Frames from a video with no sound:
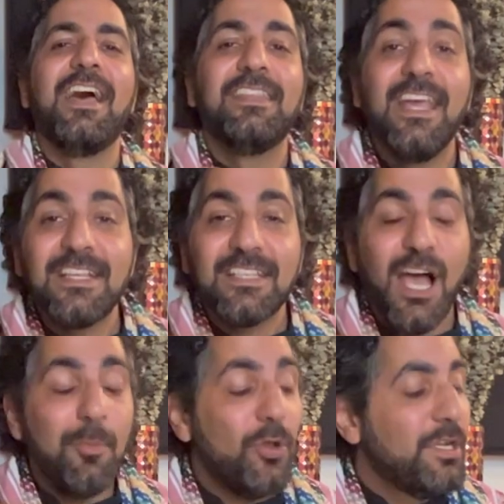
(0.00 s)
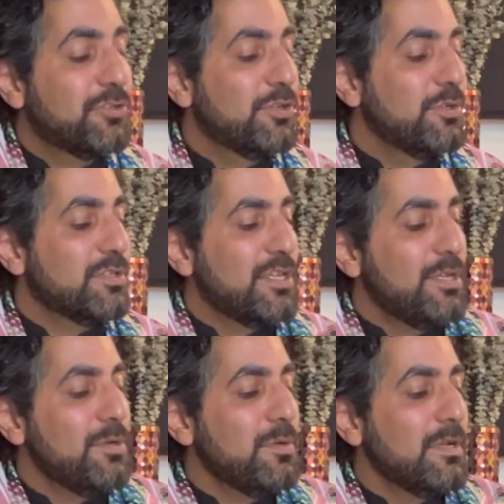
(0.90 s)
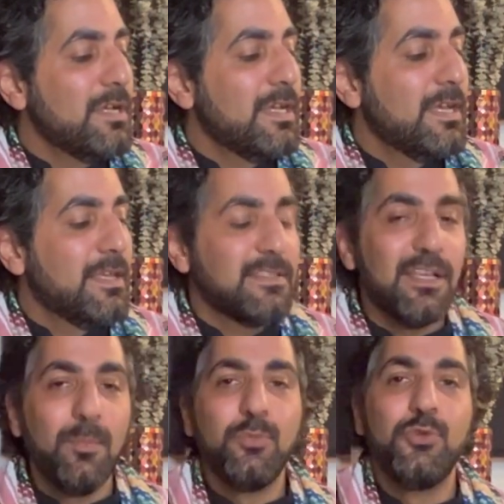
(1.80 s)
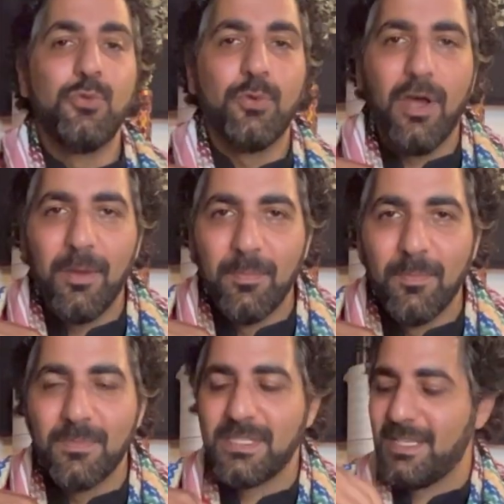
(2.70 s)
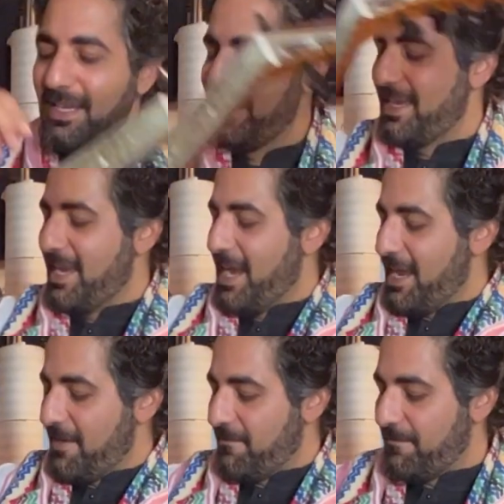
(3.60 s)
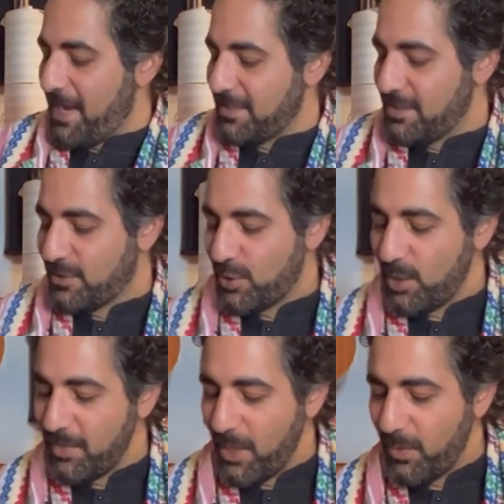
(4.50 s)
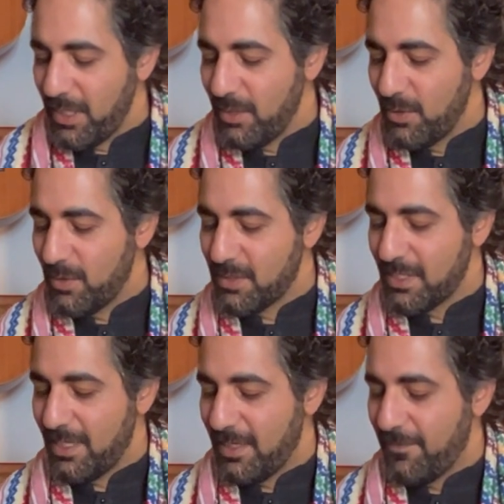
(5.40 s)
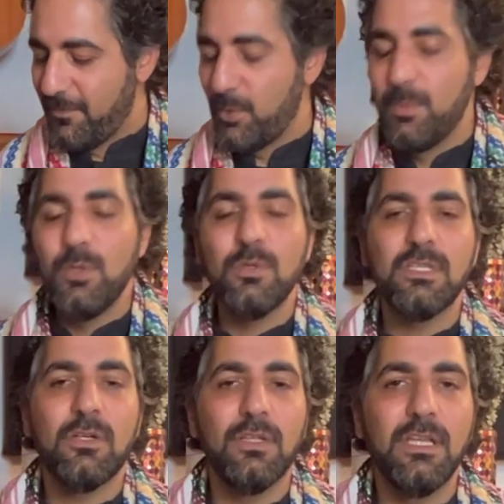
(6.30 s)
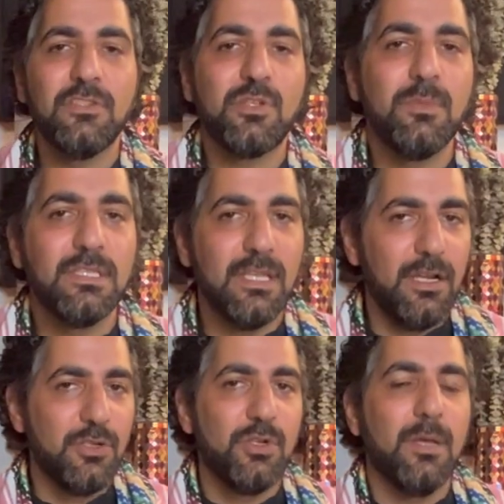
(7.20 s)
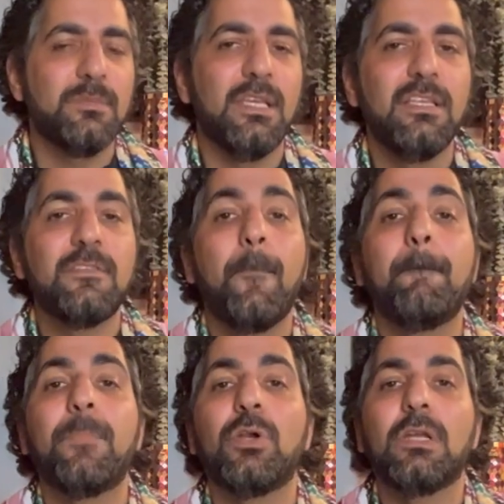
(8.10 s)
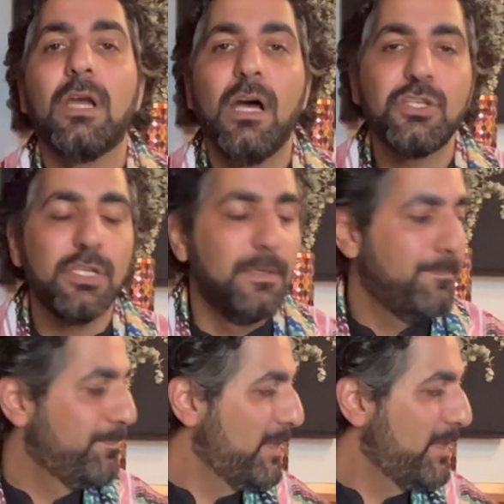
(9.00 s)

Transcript: Next, I'm going to introduce to you some drums. And a fancy term that we use for musical instruments that are drums is percussion.